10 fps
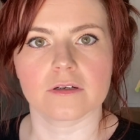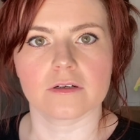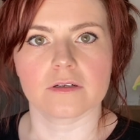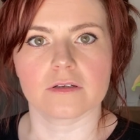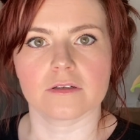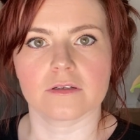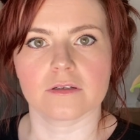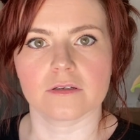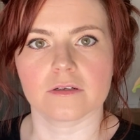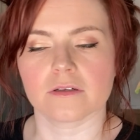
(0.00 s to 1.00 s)

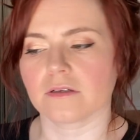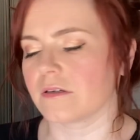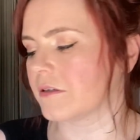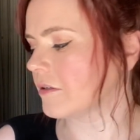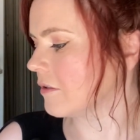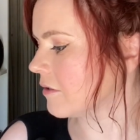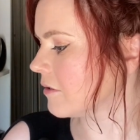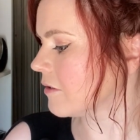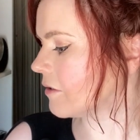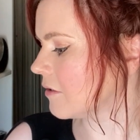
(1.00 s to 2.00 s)

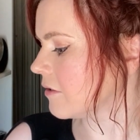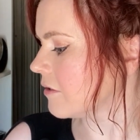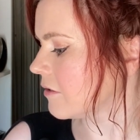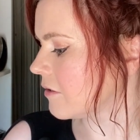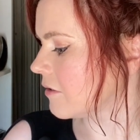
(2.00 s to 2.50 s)
Nobody speaks.